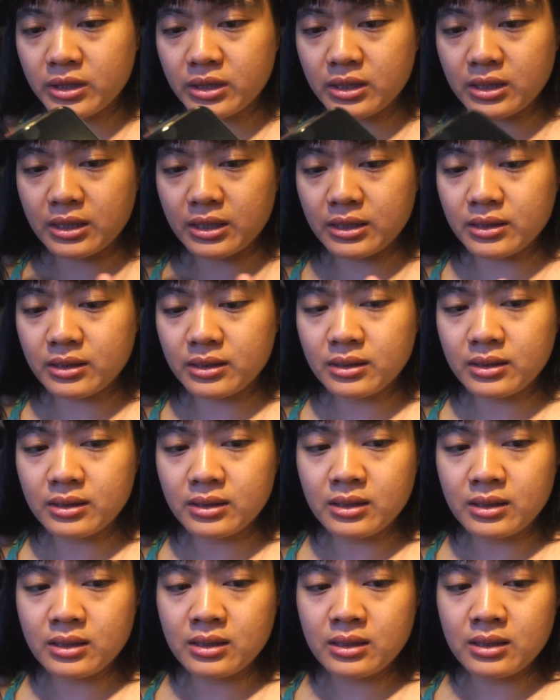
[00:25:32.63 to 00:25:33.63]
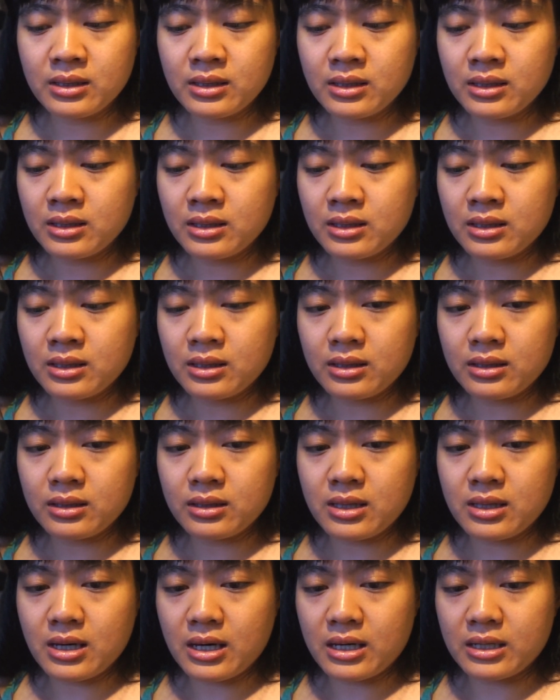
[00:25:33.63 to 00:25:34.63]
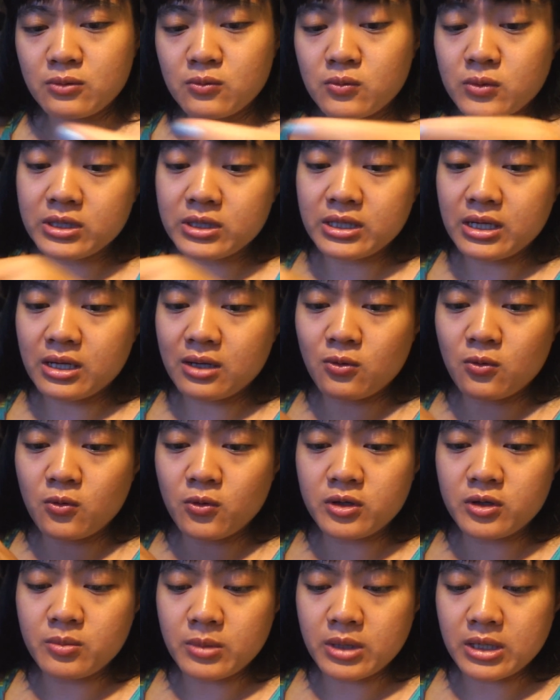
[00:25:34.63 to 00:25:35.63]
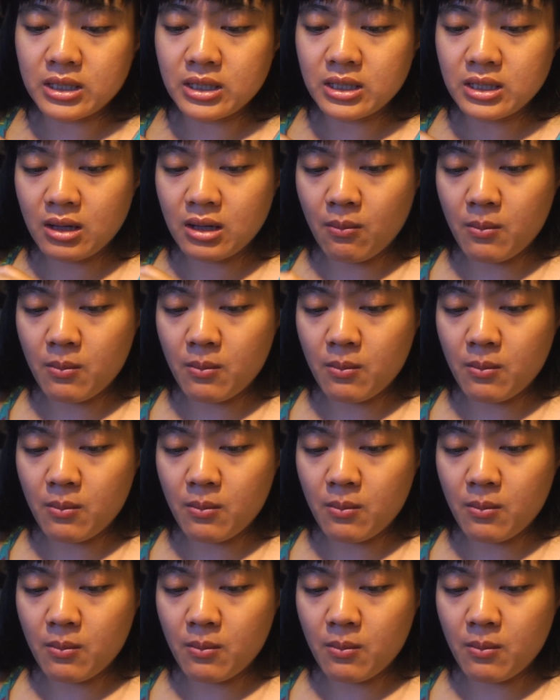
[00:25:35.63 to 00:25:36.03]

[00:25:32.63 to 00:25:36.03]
thing that really annoyed me.